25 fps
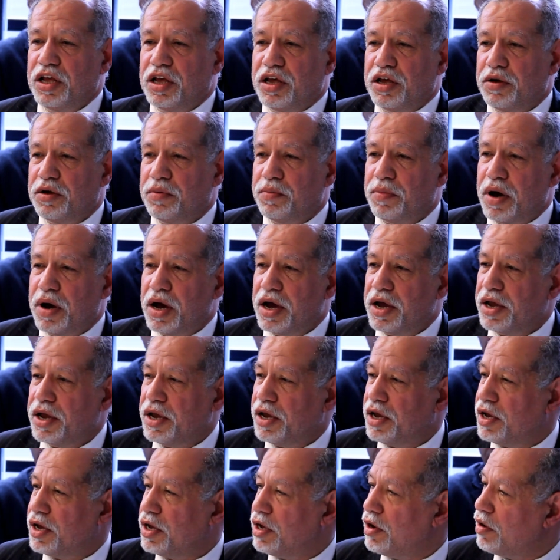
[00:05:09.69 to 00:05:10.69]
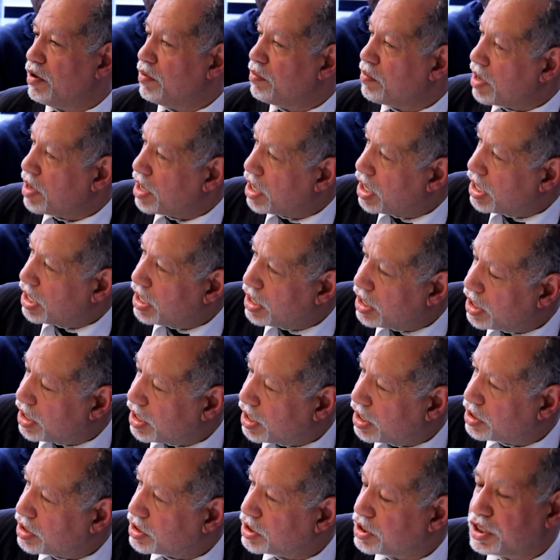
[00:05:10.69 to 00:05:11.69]
uh, by uh, my
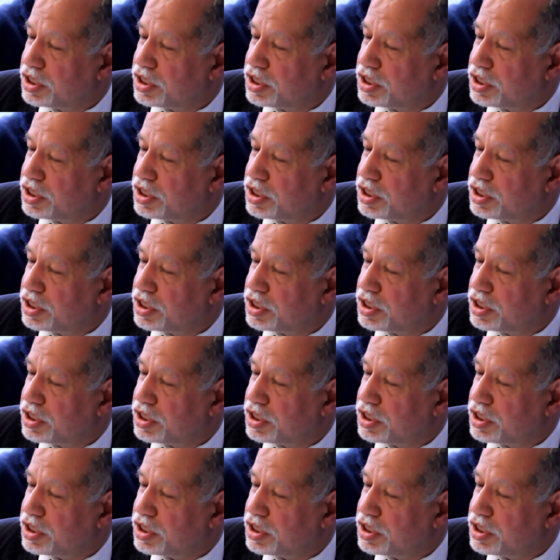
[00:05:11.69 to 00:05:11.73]
earlier uh,